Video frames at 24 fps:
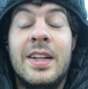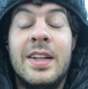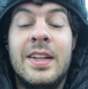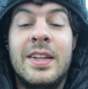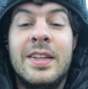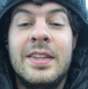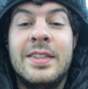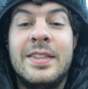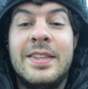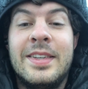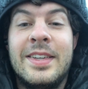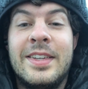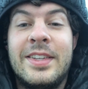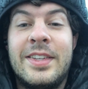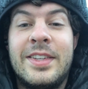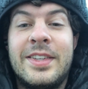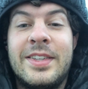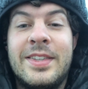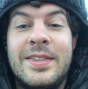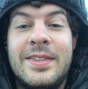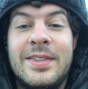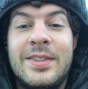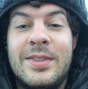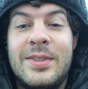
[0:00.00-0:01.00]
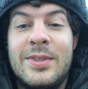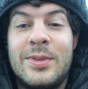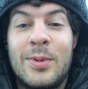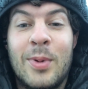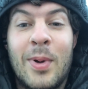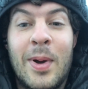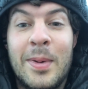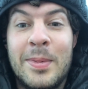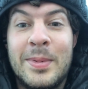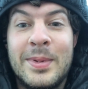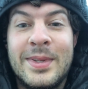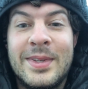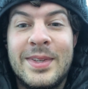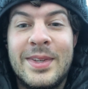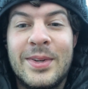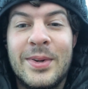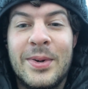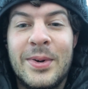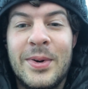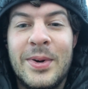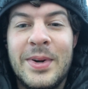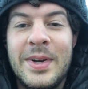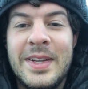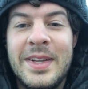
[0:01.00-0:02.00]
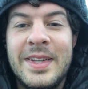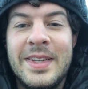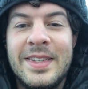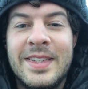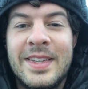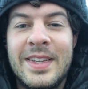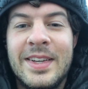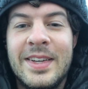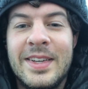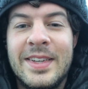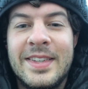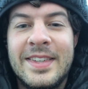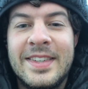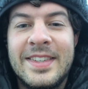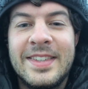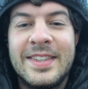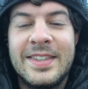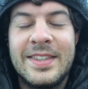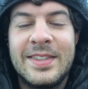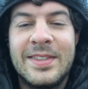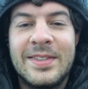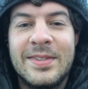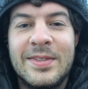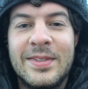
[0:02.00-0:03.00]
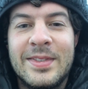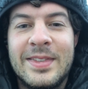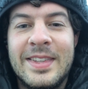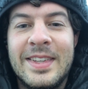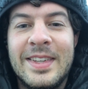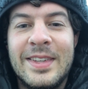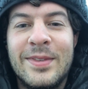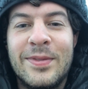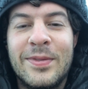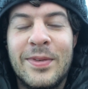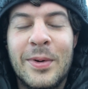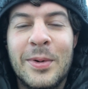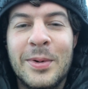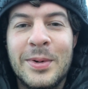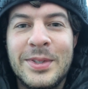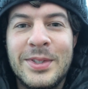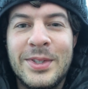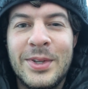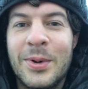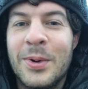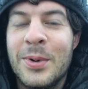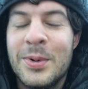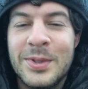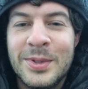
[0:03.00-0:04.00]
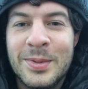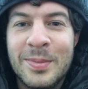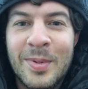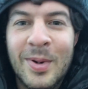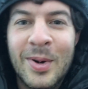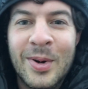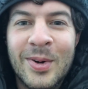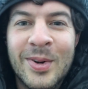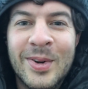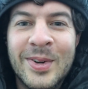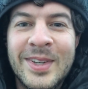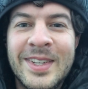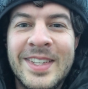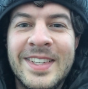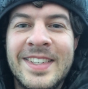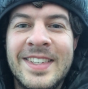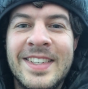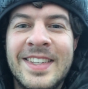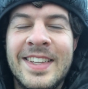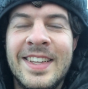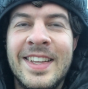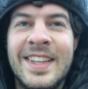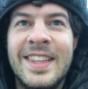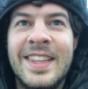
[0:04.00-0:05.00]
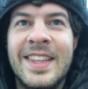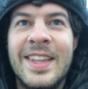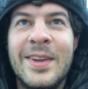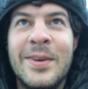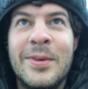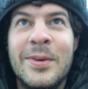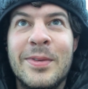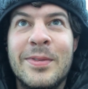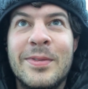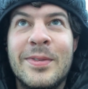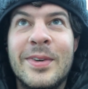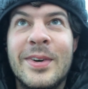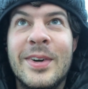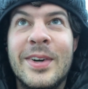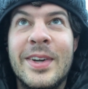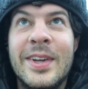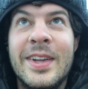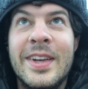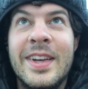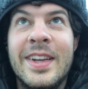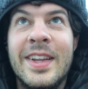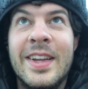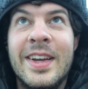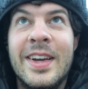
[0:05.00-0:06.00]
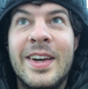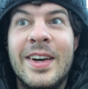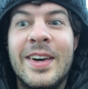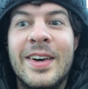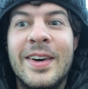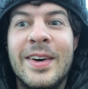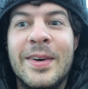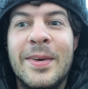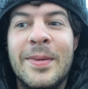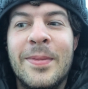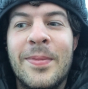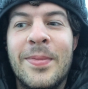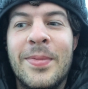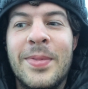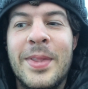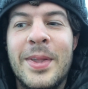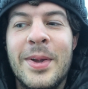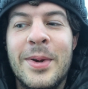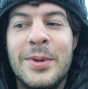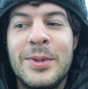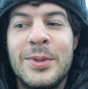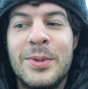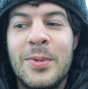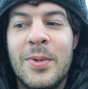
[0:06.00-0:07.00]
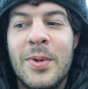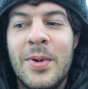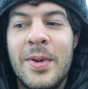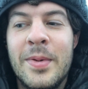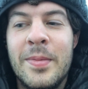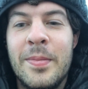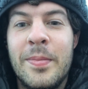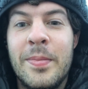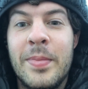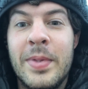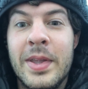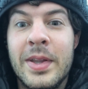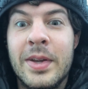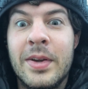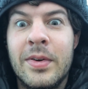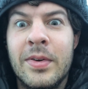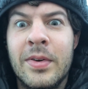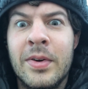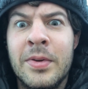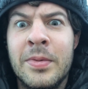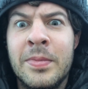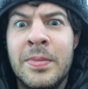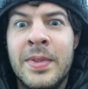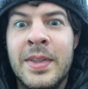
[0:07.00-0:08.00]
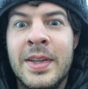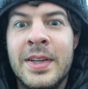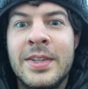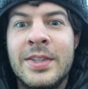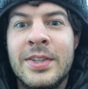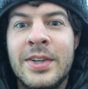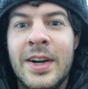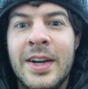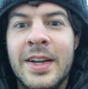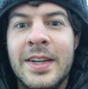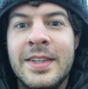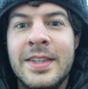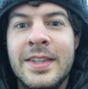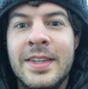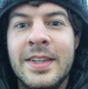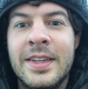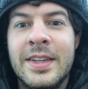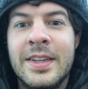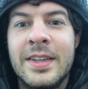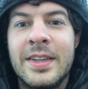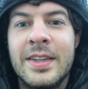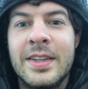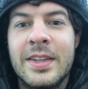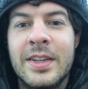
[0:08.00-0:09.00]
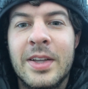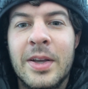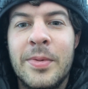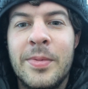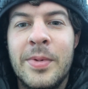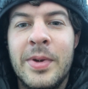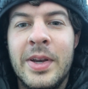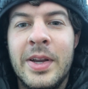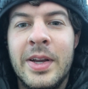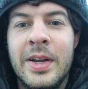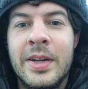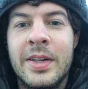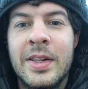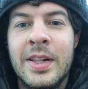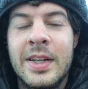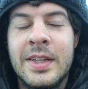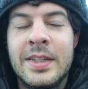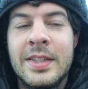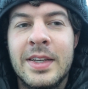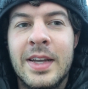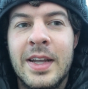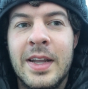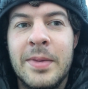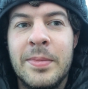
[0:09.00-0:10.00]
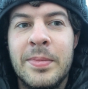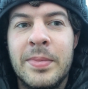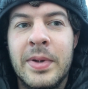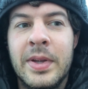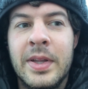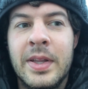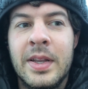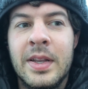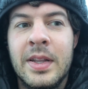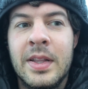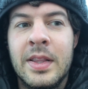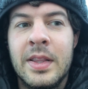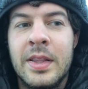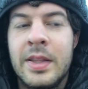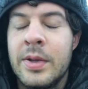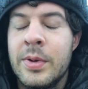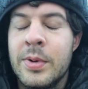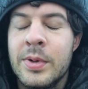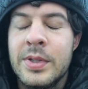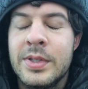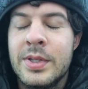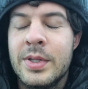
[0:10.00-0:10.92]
just swapping stories. There's these 4 Georgia boys. They were fun. There was one big group that tried to come in here last night, but there wasn't